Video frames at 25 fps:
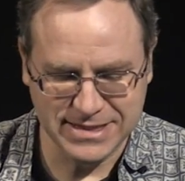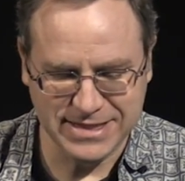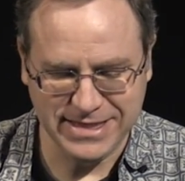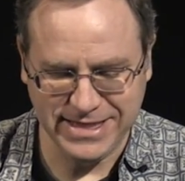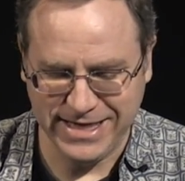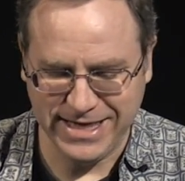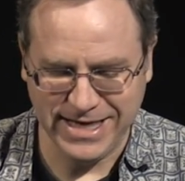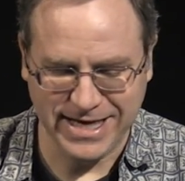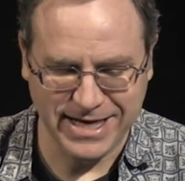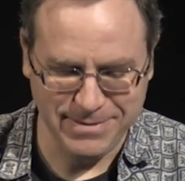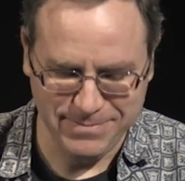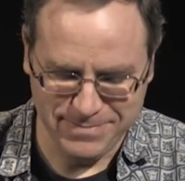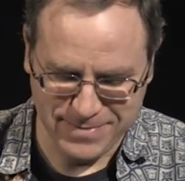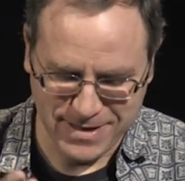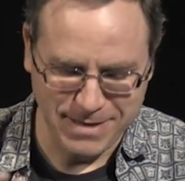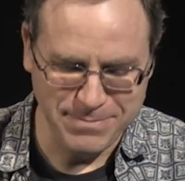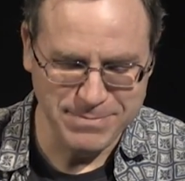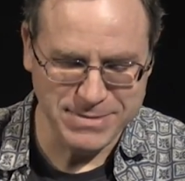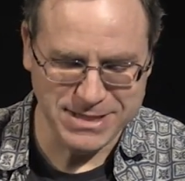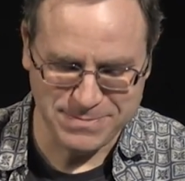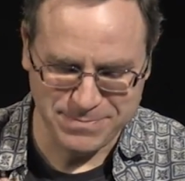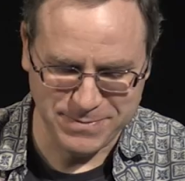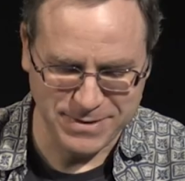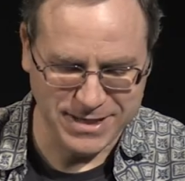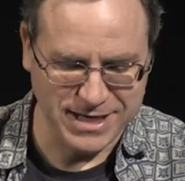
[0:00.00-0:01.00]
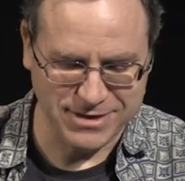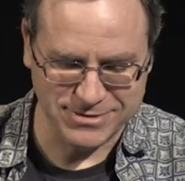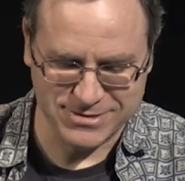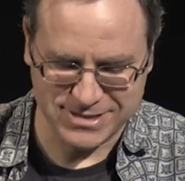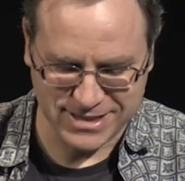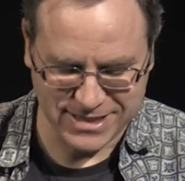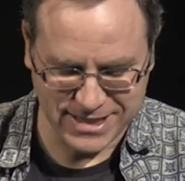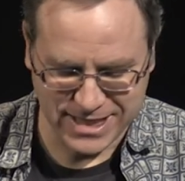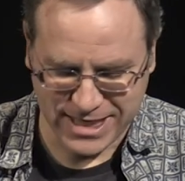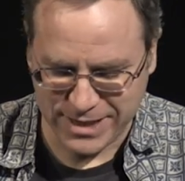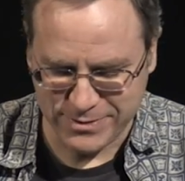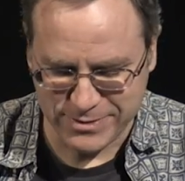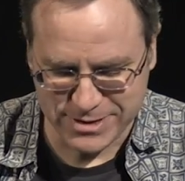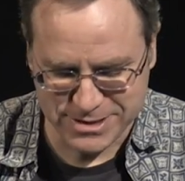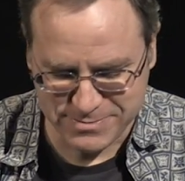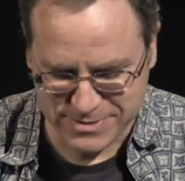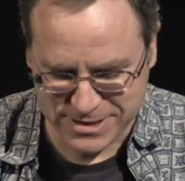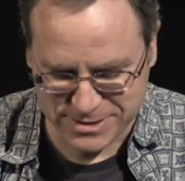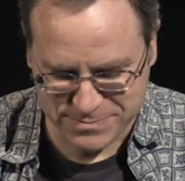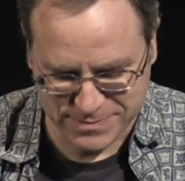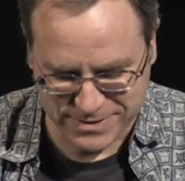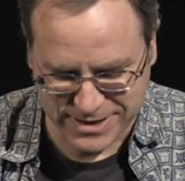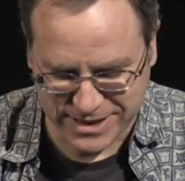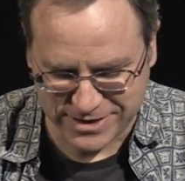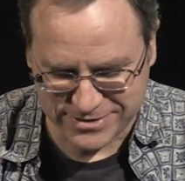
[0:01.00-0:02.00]
Yeah, I mispronounced it. I always
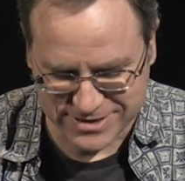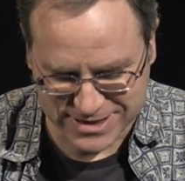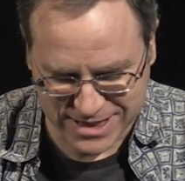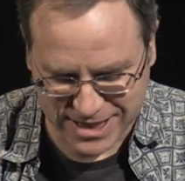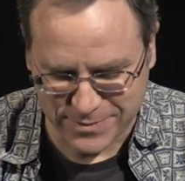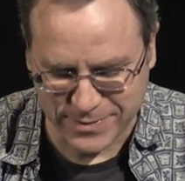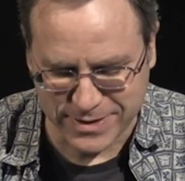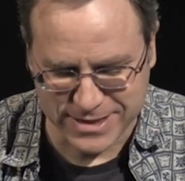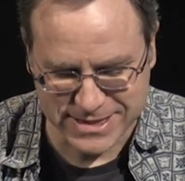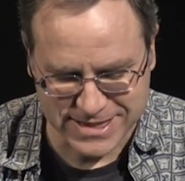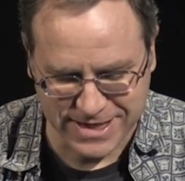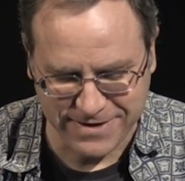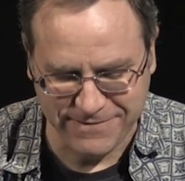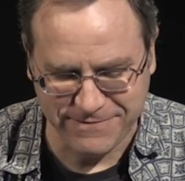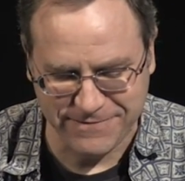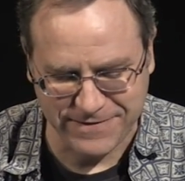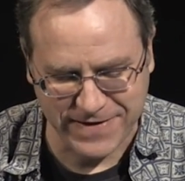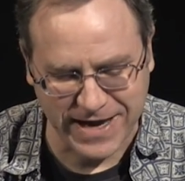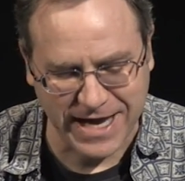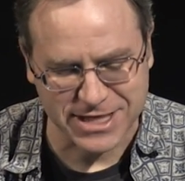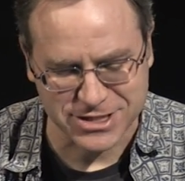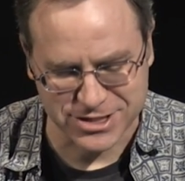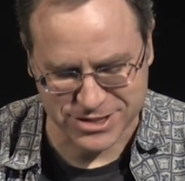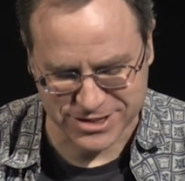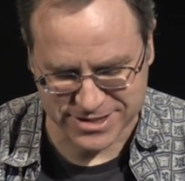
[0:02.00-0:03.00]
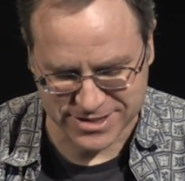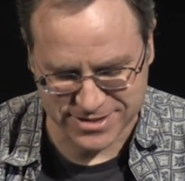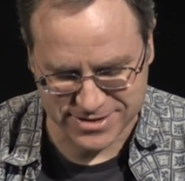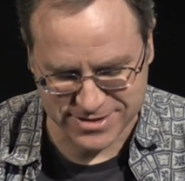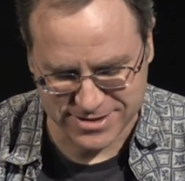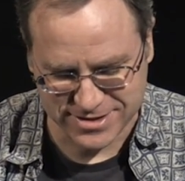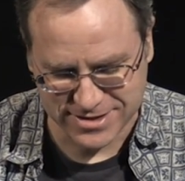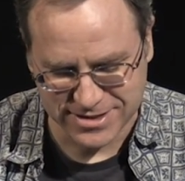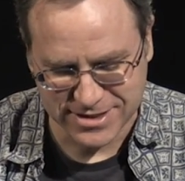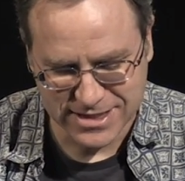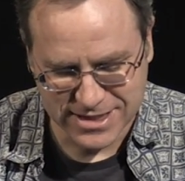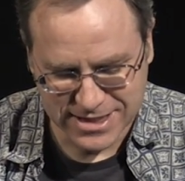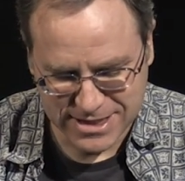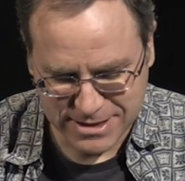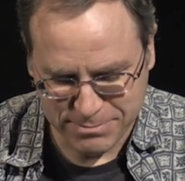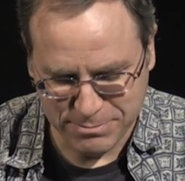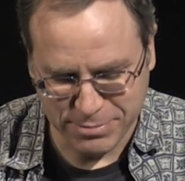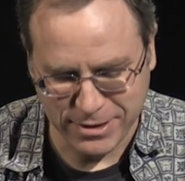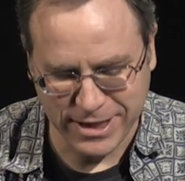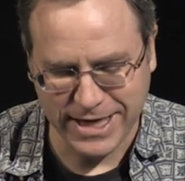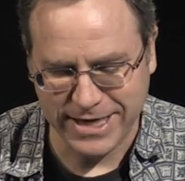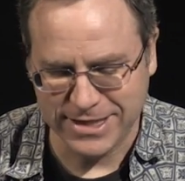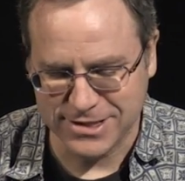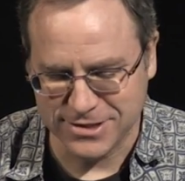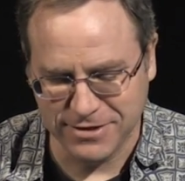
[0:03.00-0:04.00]
mispronounce it. I want to say fascist,
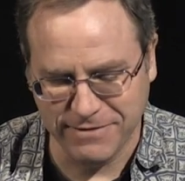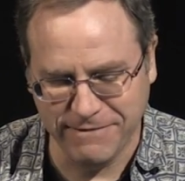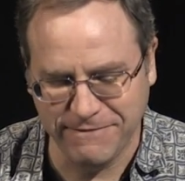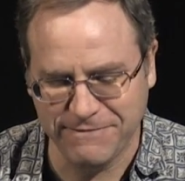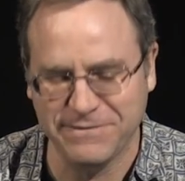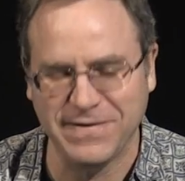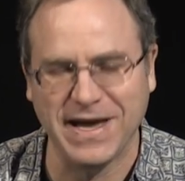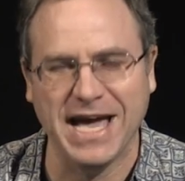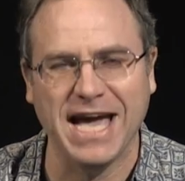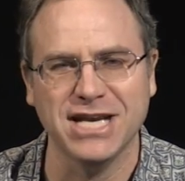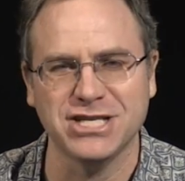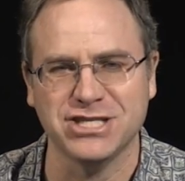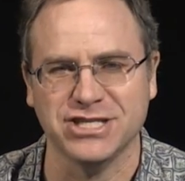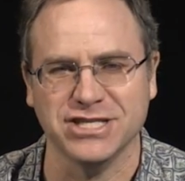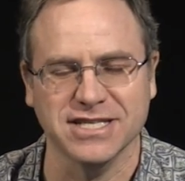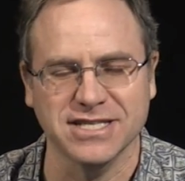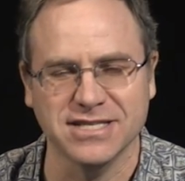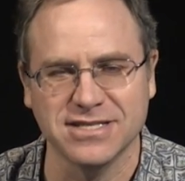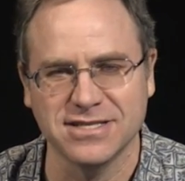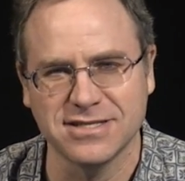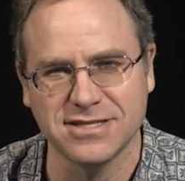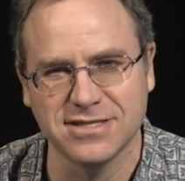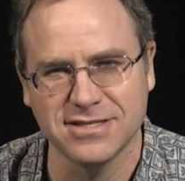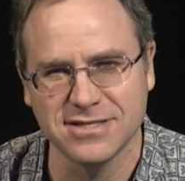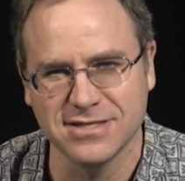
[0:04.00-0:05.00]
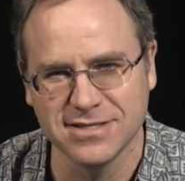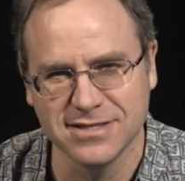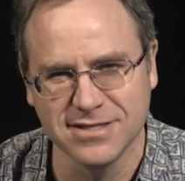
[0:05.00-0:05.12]
plantar fascists,